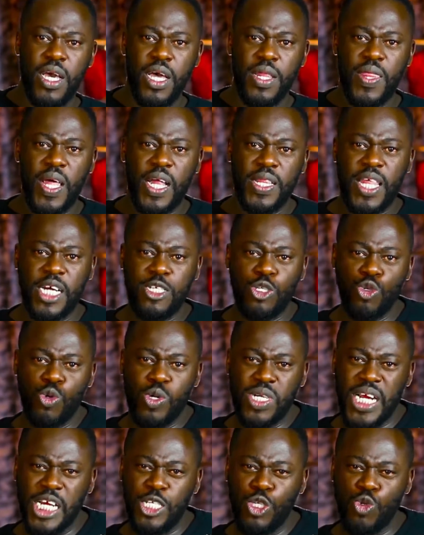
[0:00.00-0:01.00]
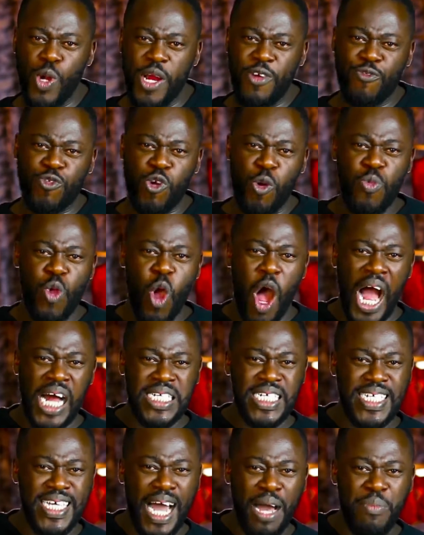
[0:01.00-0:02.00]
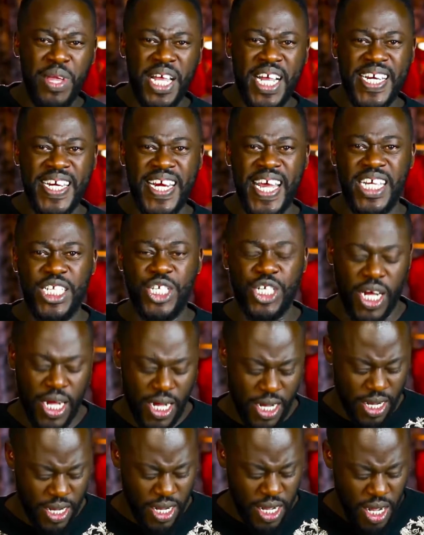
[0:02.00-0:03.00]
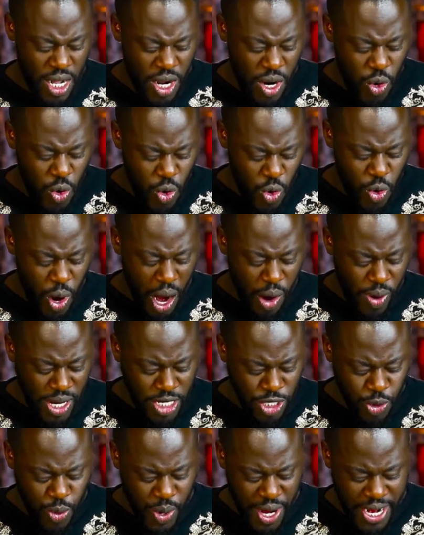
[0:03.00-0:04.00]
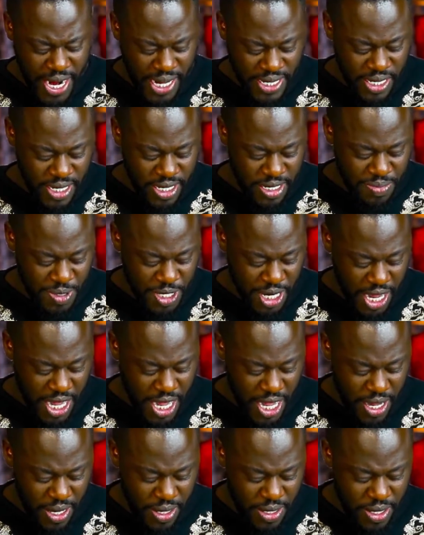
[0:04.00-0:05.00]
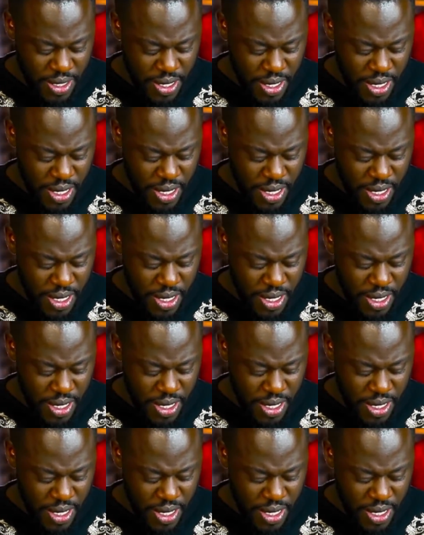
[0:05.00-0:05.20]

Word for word: mm. that, that you graduate from your Adamic nature who I want to read a scripture here.